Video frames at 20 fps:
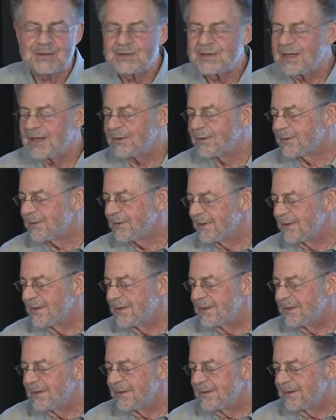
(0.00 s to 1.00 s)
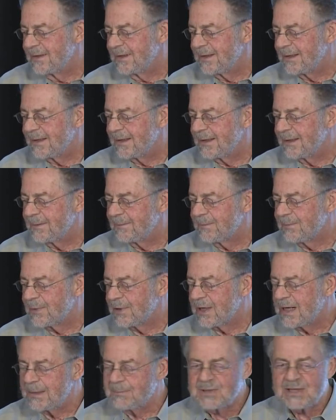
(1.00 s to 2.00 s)
now uh,
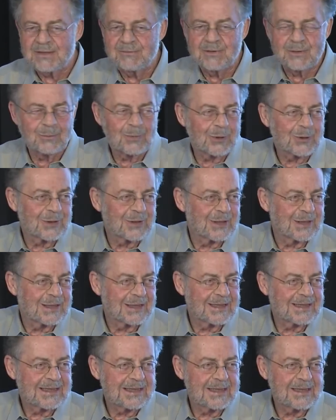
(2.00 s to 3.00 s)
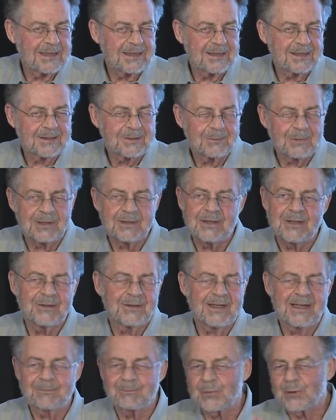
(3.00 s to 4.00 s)
perhaps even more than in the 80s. Well, no,
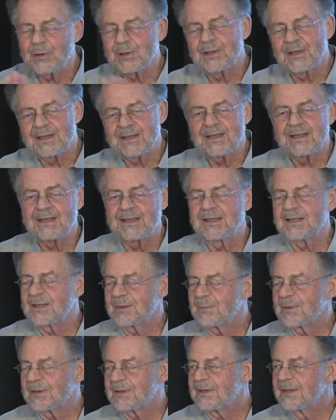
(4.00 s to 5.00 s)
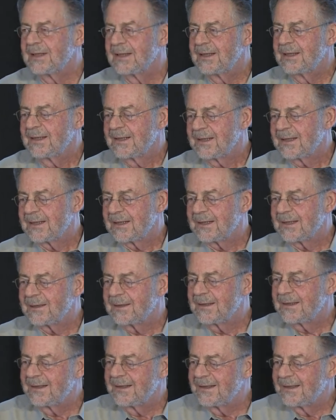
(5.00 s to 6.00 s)
not more than in the 80s, but uh,
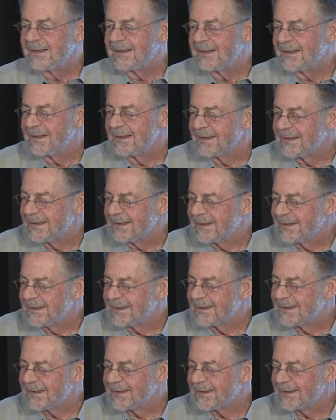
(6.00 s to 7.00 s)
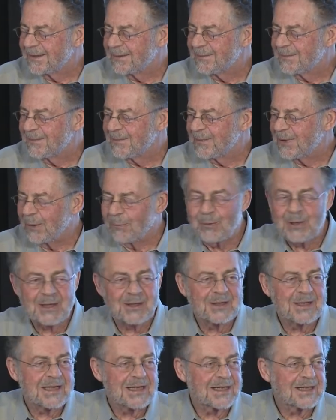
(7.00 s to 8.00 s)
the, you know, one
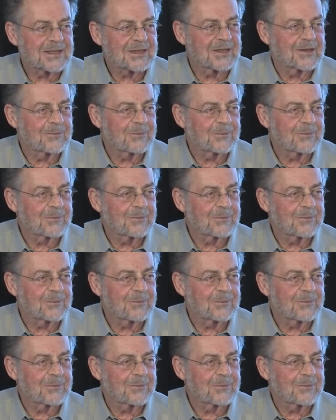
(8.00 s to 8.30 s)
of the NSF